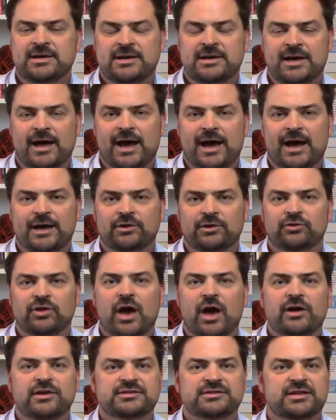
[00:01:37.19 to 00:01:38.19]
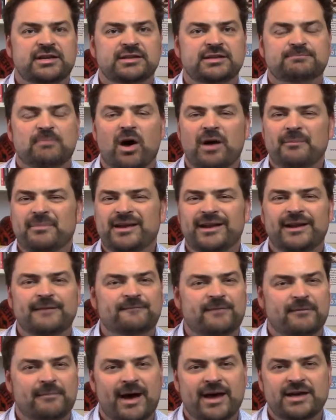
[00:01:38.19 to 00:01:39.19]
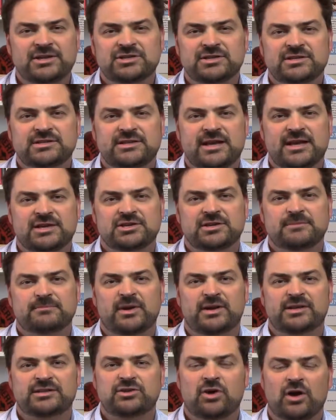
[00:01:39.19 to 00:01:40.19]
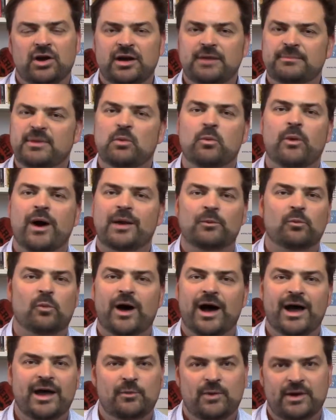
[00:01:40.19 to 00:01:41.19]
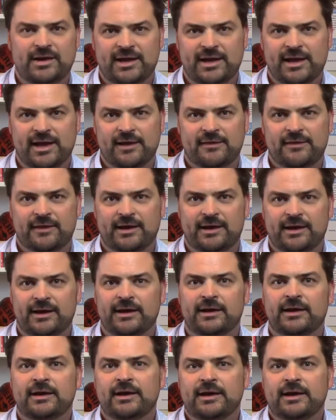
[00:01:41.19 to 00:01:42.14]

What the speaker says: You'll notice that it might be an information session, but it's not going to be one way when you get there.